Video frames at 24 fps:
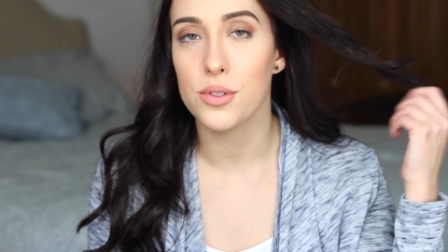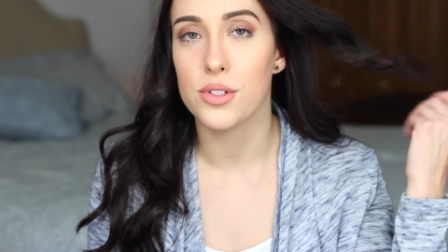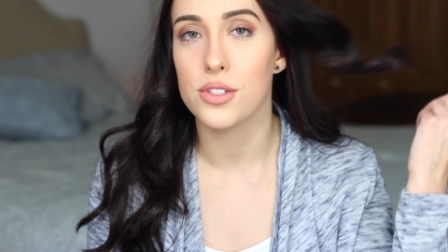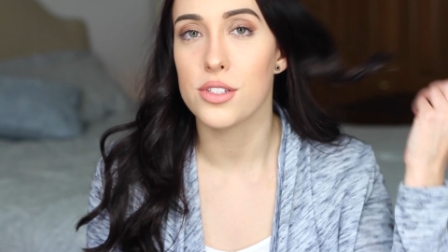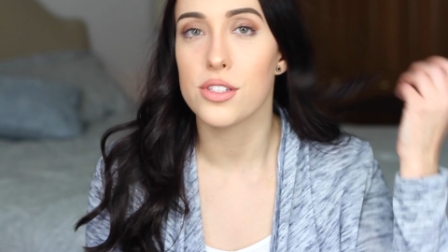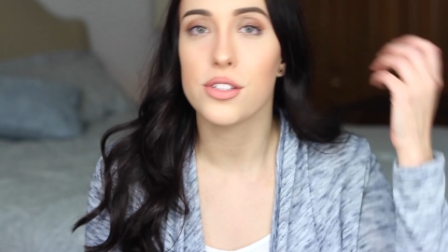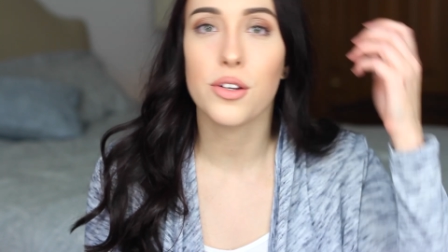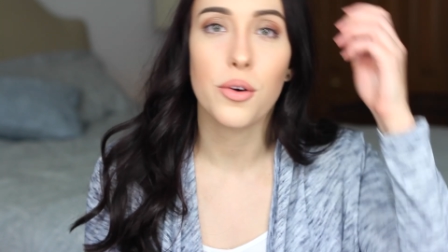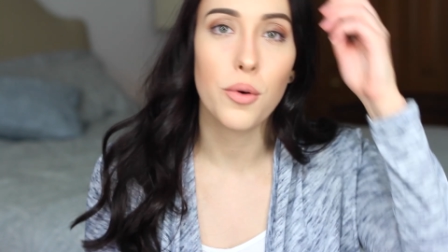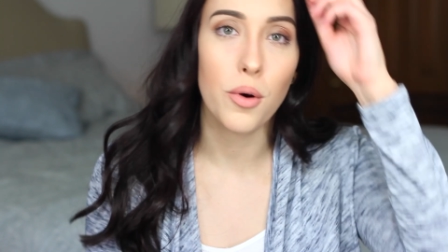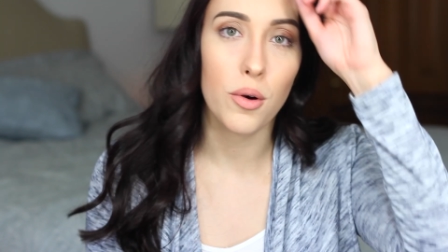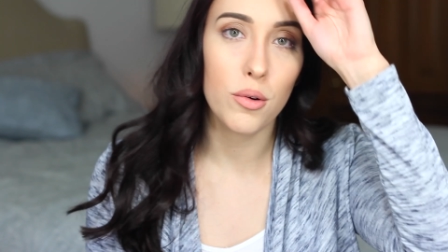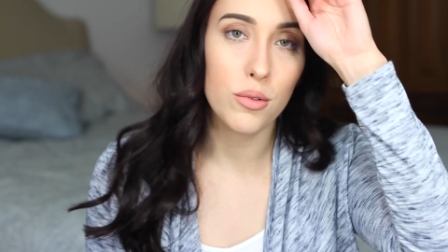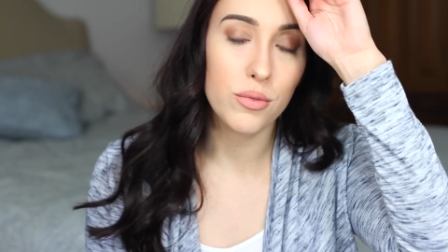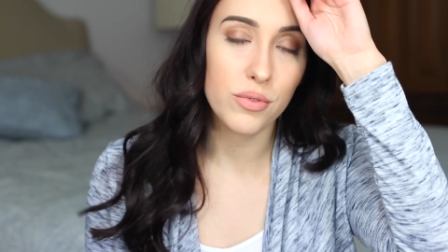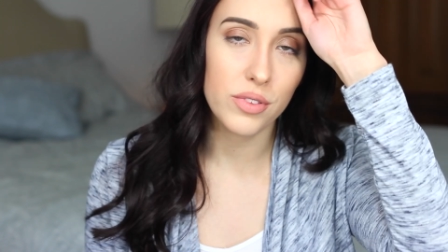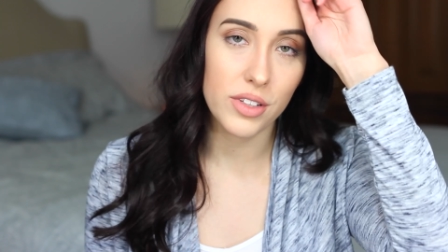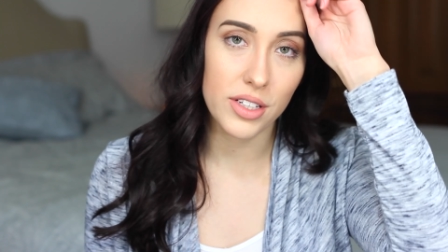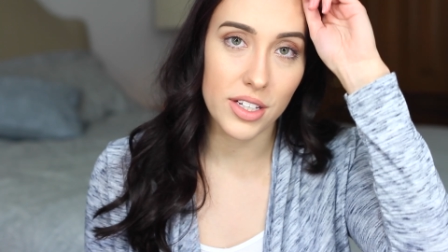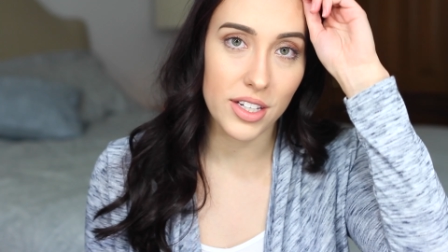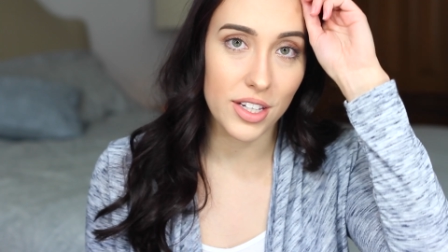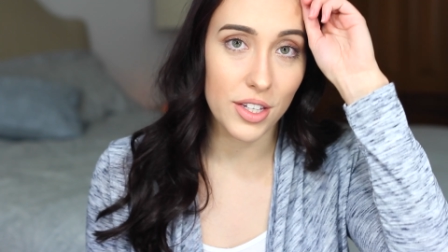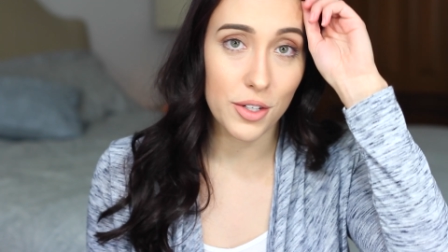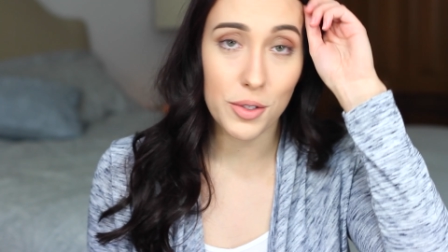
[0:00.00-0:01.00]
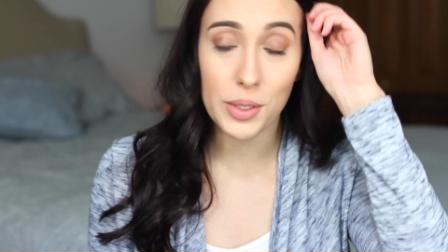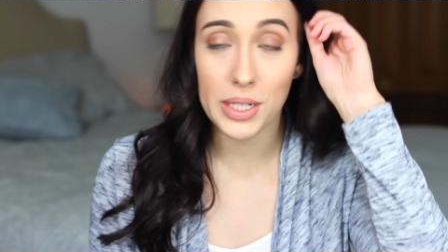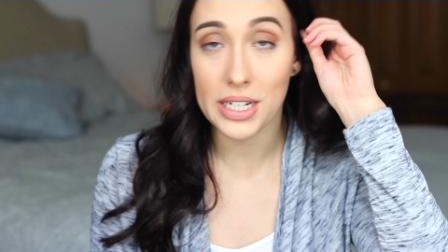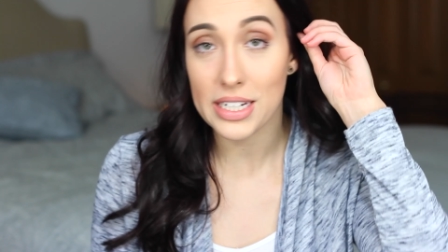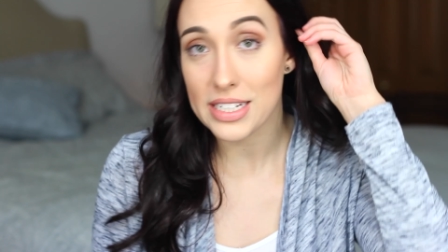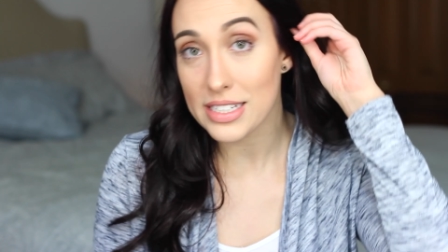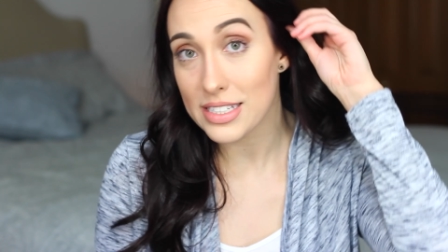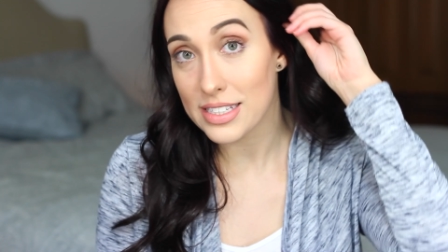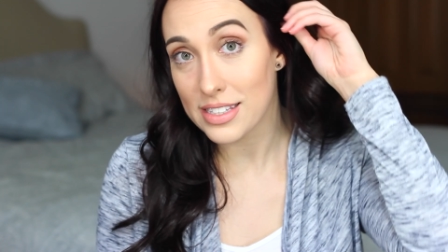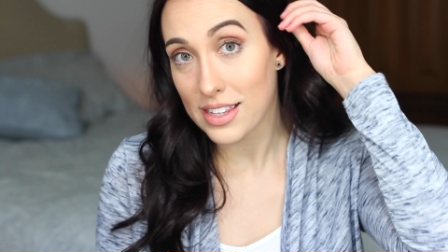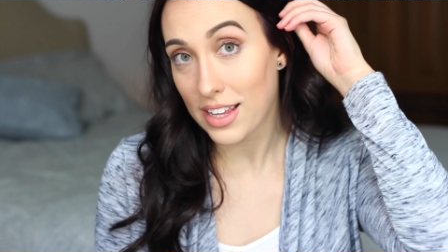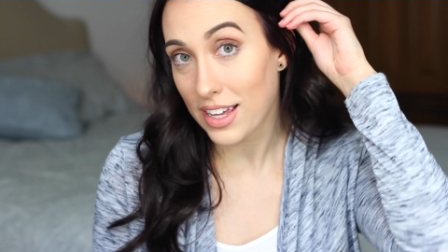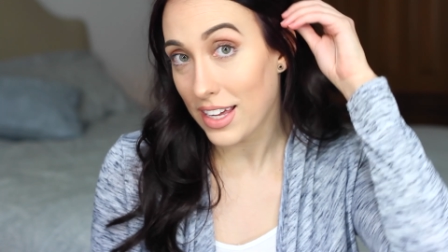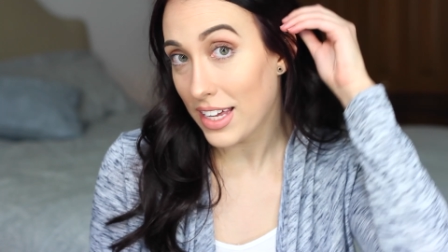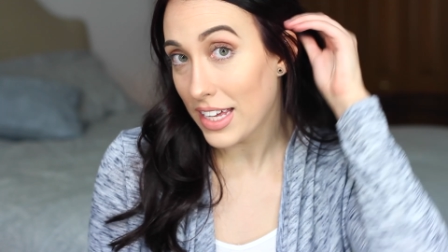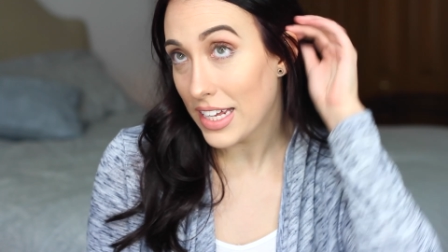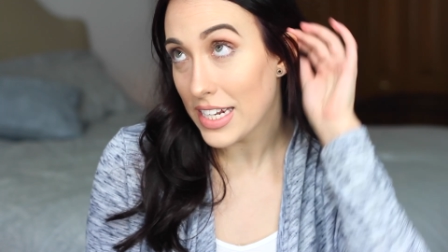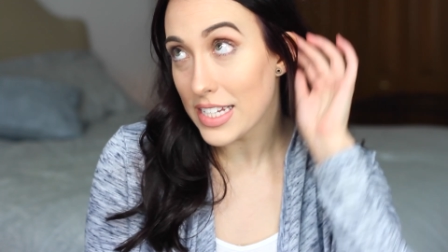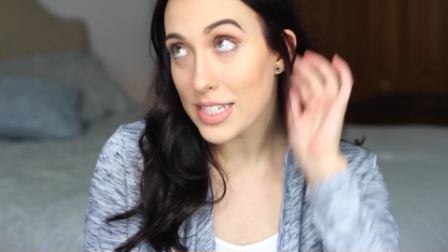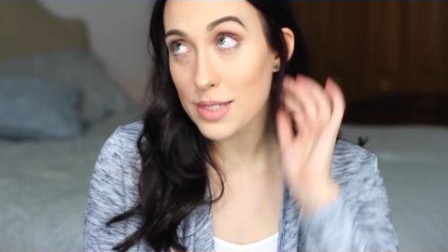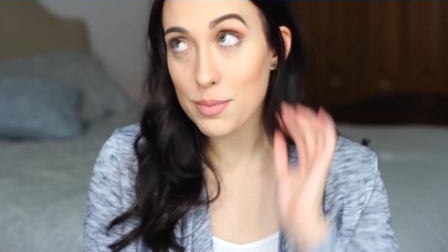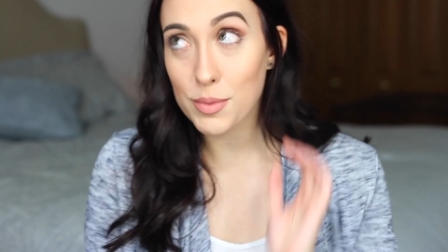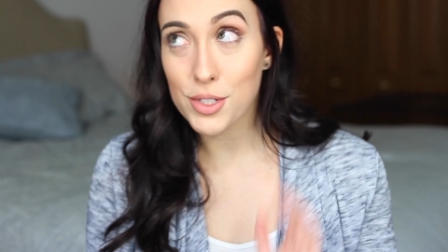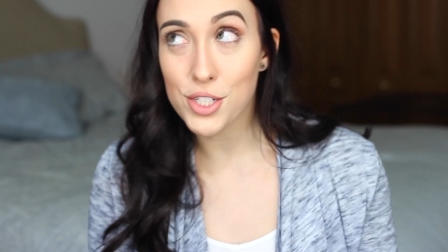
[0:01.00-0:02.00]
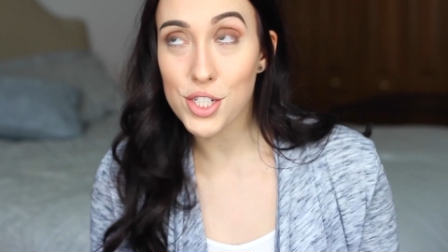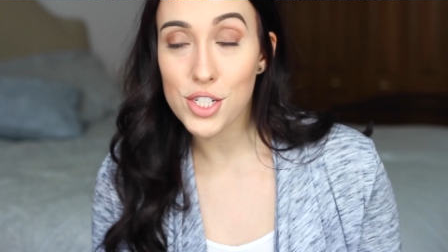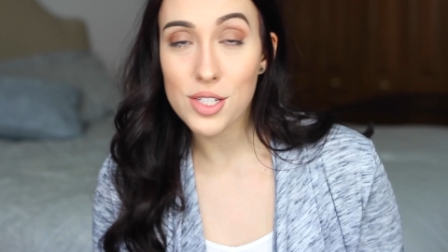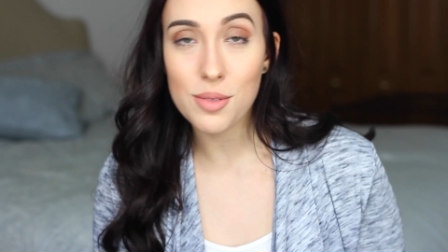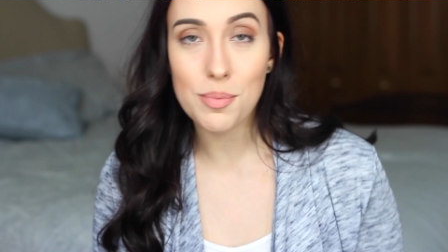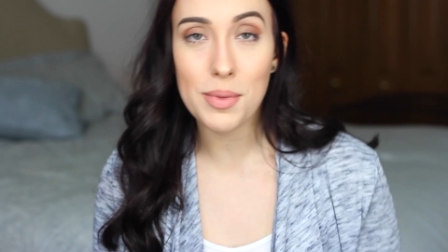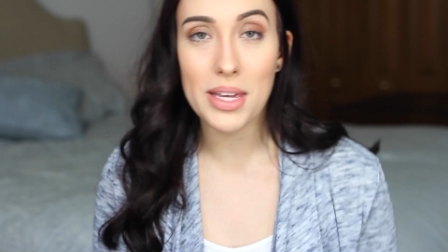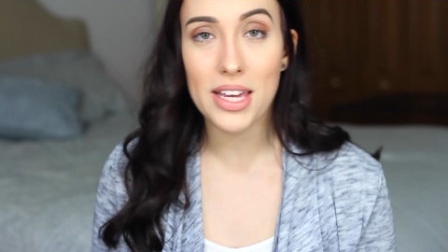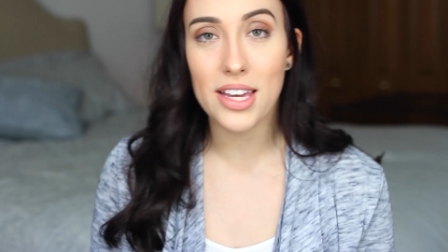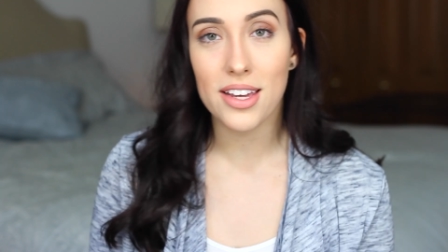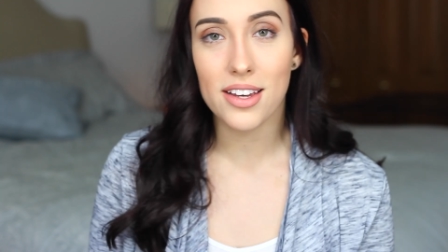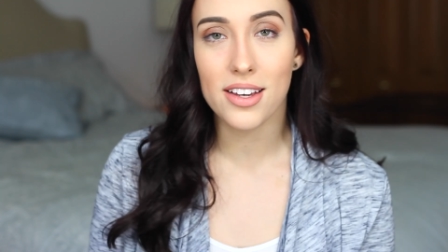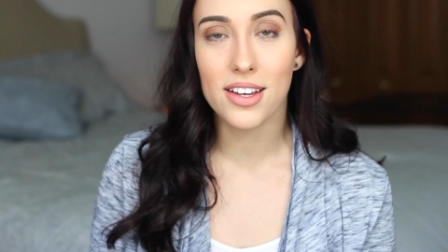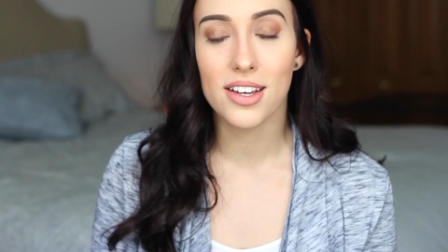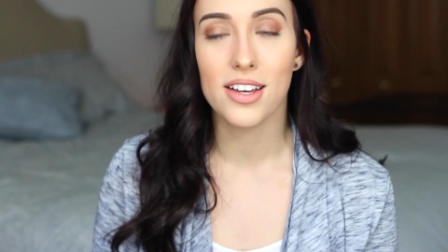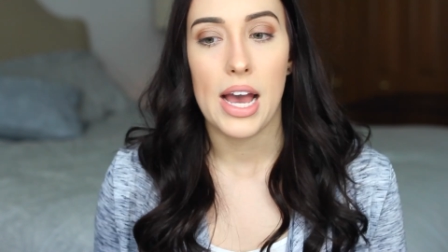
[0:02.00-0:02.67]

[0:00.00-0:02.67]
so hopefully you guys like it as much as me.